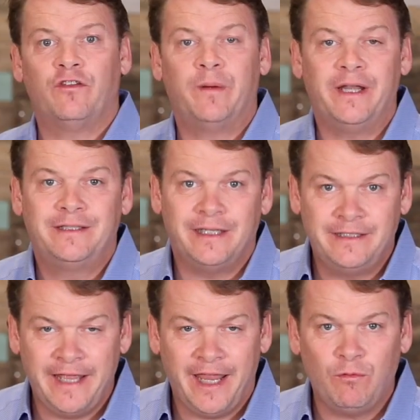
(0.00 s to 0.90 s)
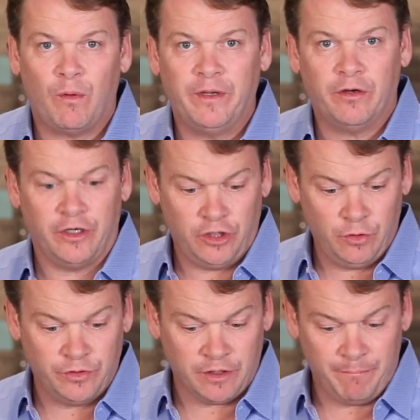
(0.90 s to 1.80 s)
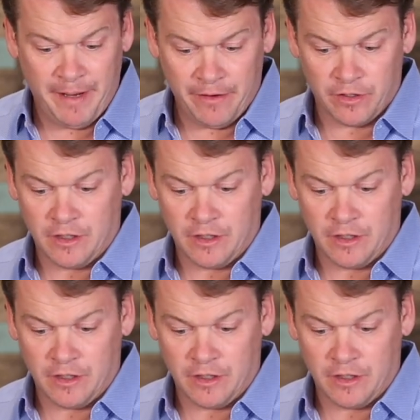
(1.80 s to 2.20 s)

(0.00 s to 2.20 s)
everybody, today what we are gonna do is compare